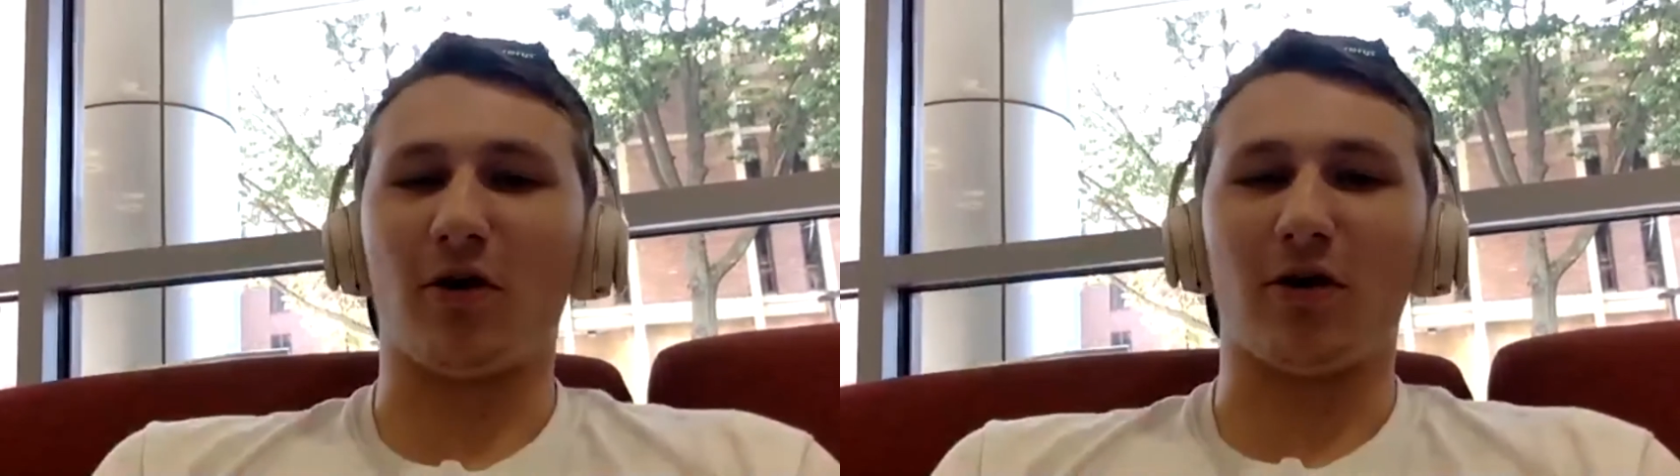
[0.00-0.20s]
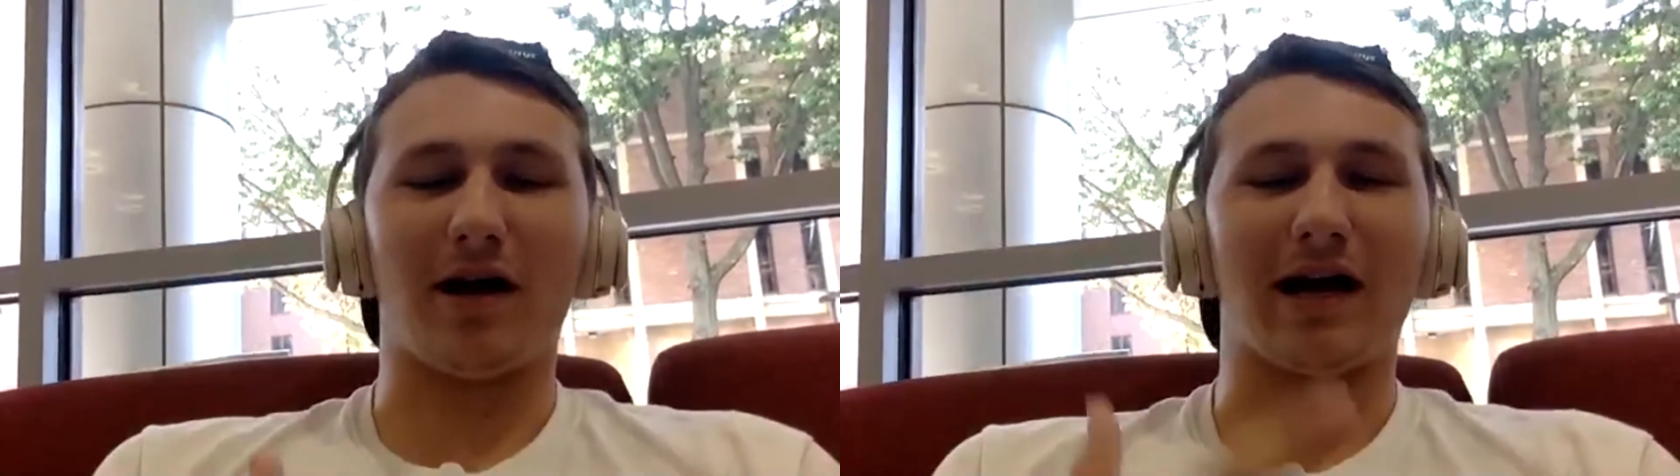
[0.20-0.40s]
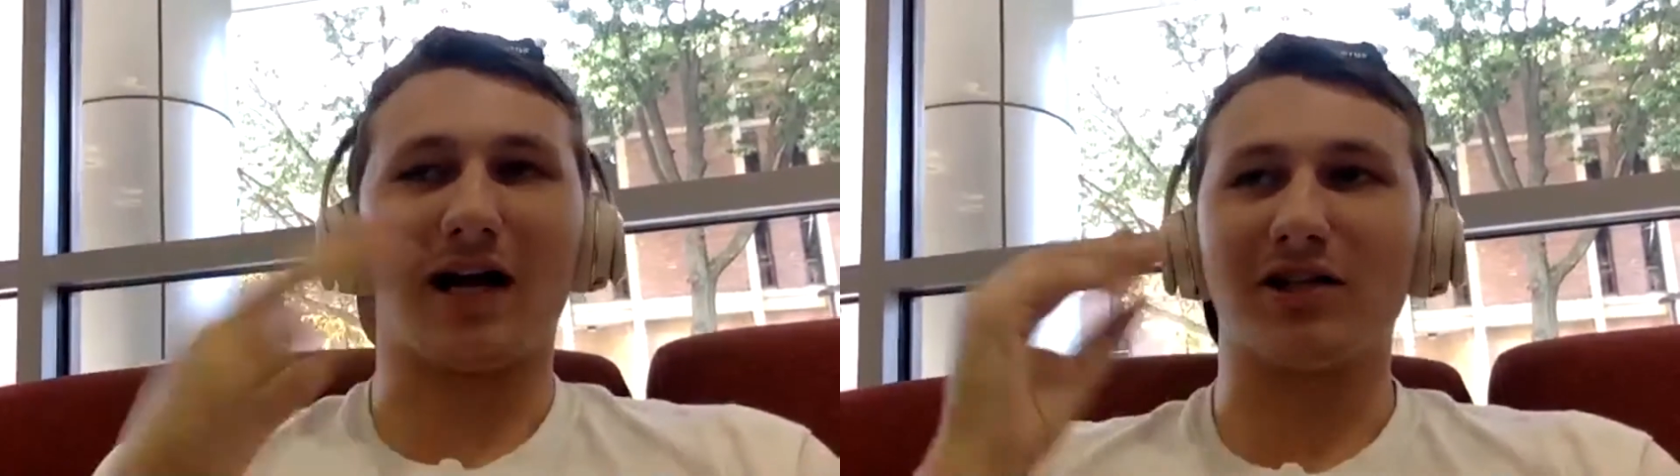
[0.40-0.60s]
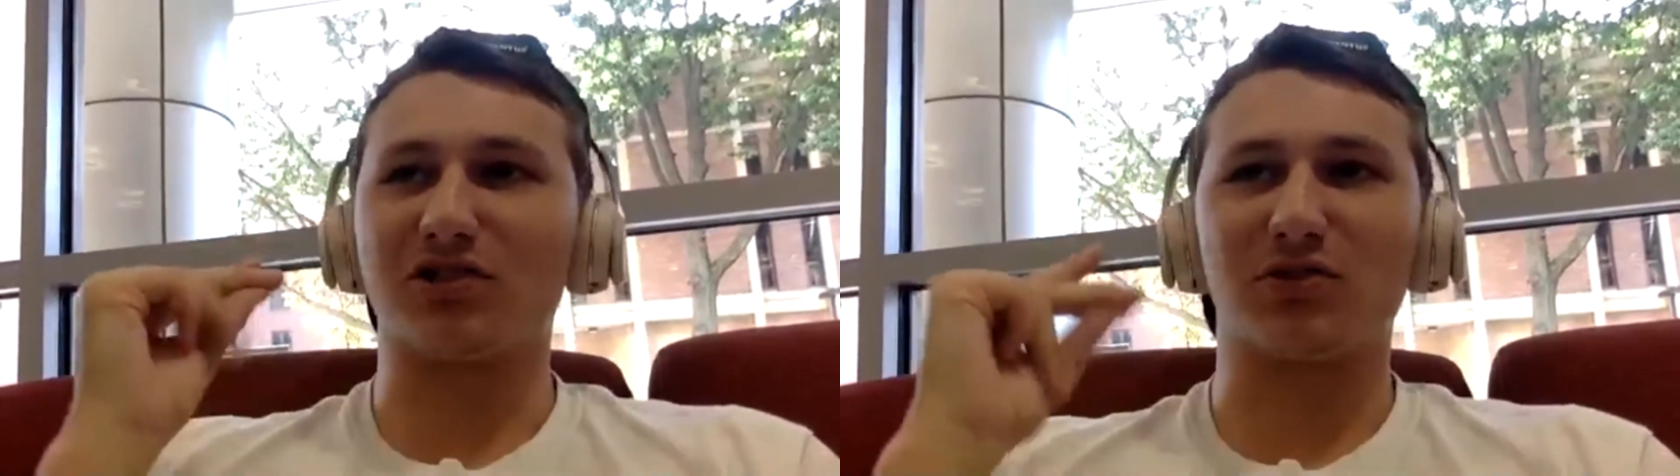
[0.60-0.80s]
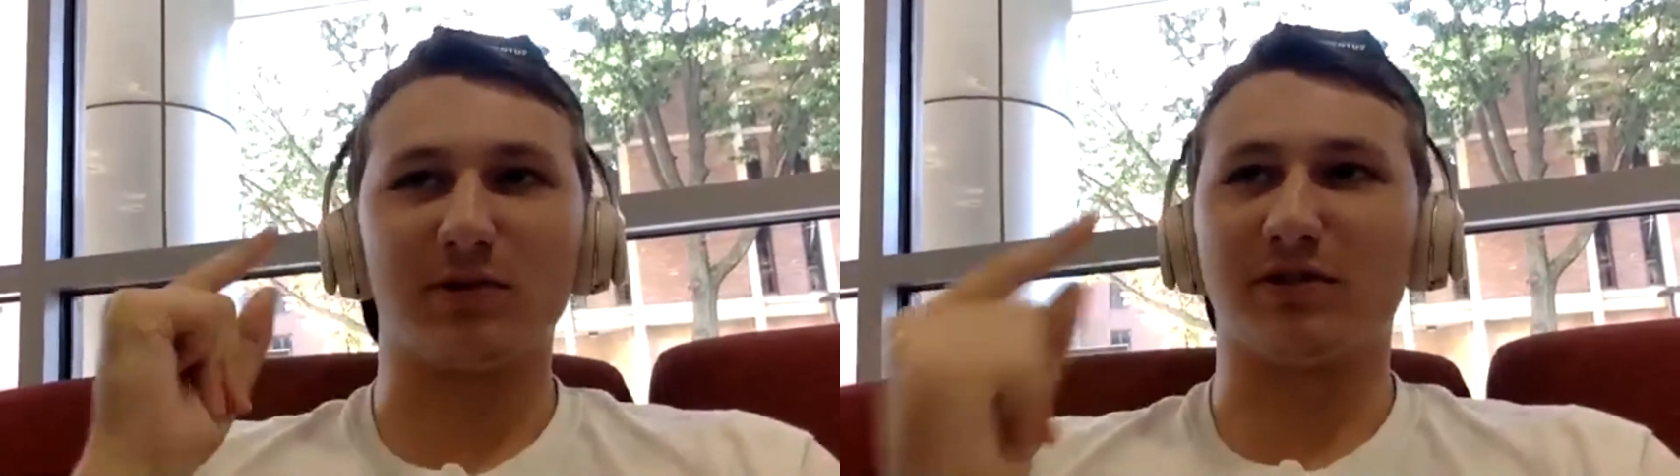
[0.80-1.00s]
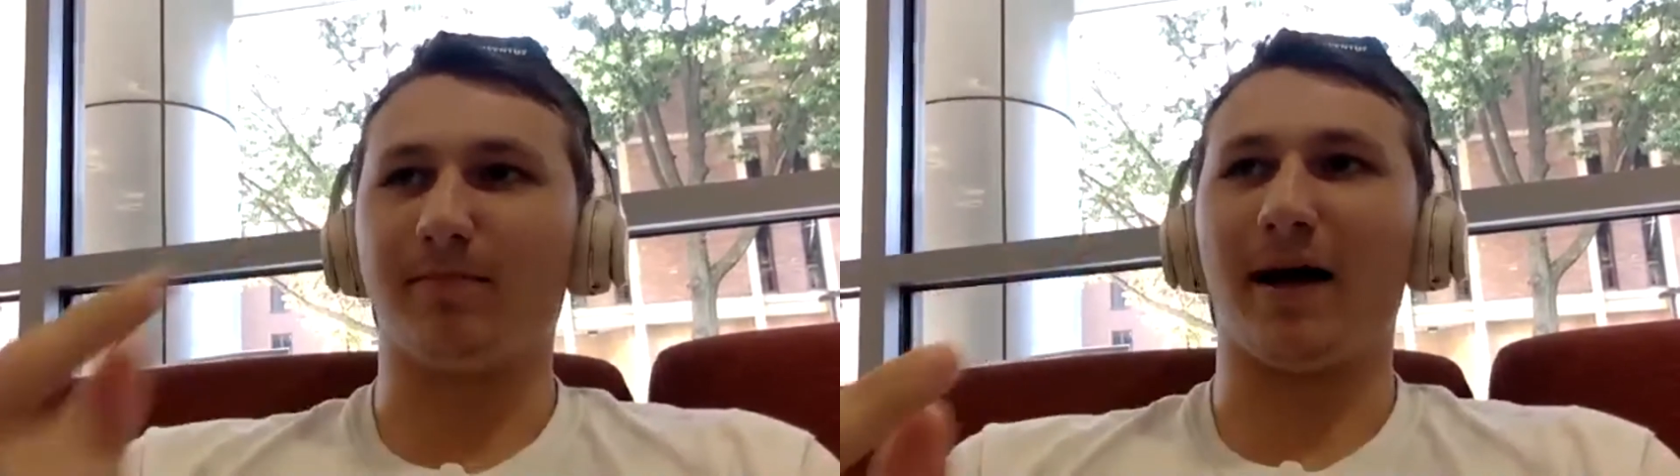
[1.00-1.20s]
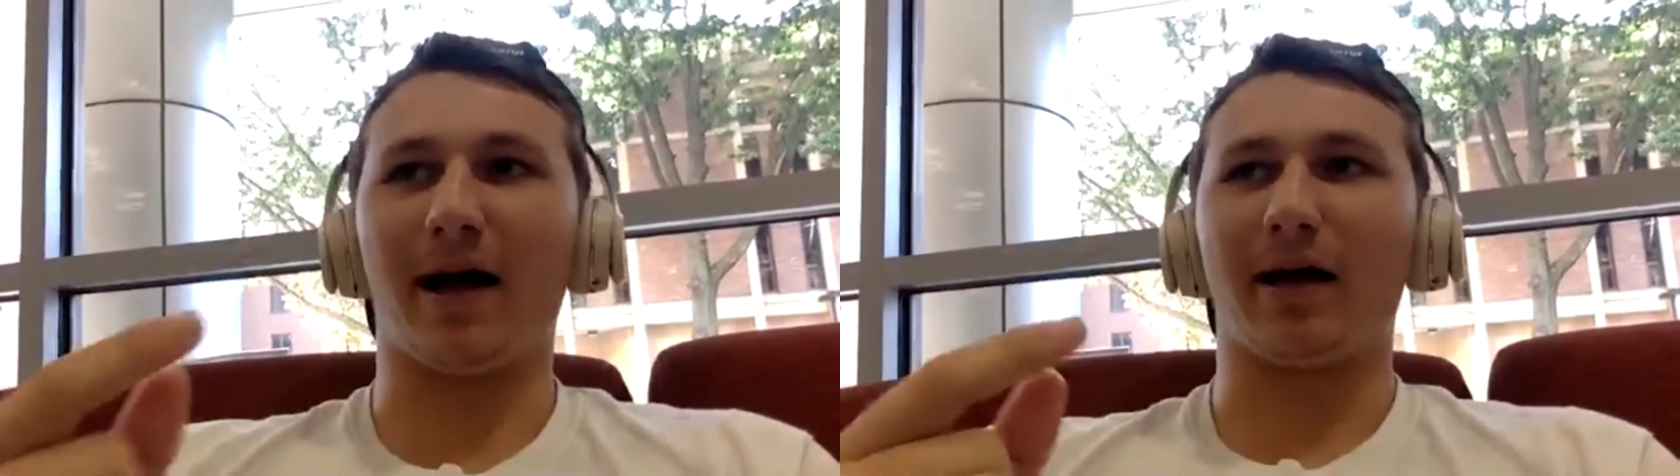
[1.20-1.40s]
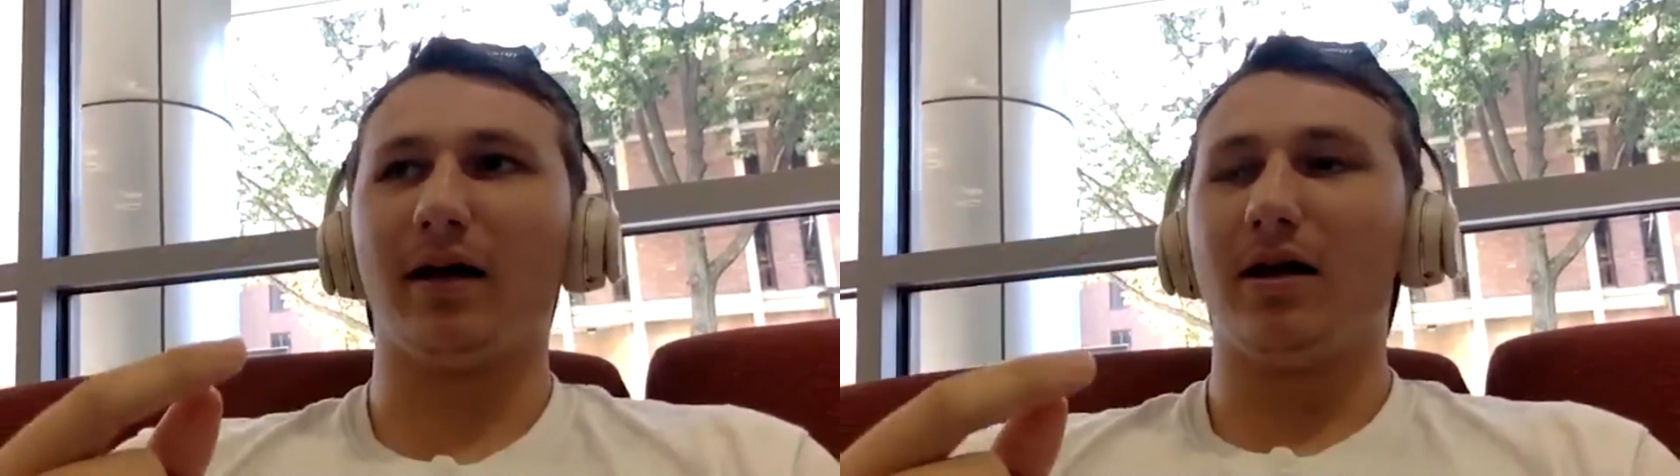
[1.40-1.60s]
all like I just switched
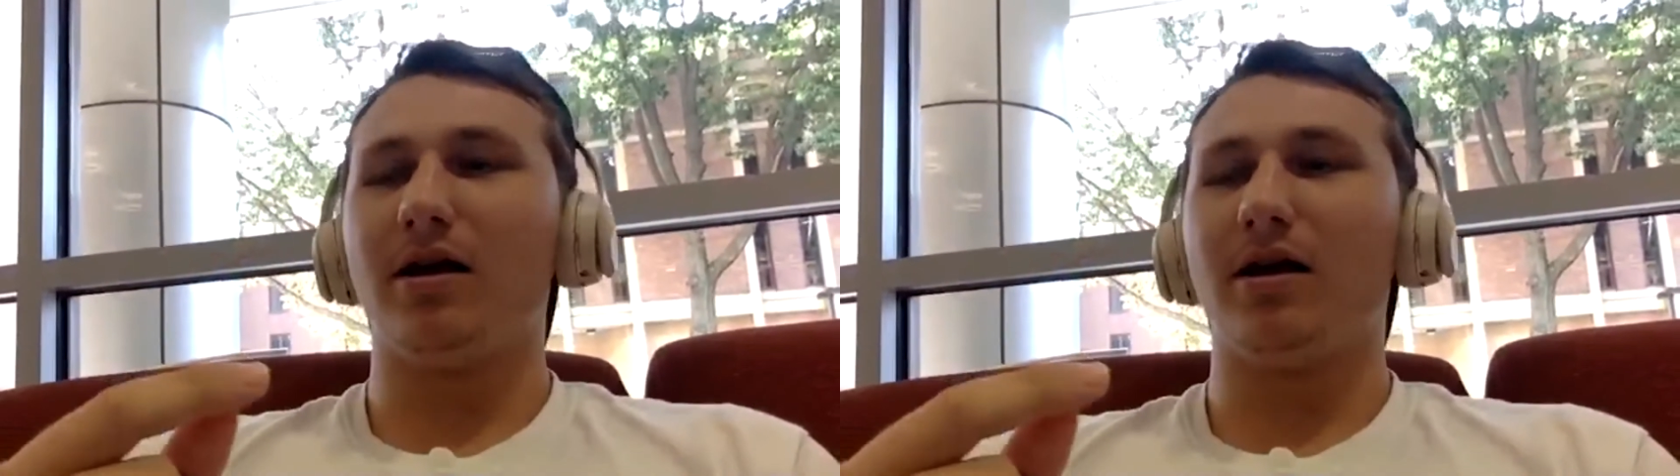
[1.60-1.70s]
back.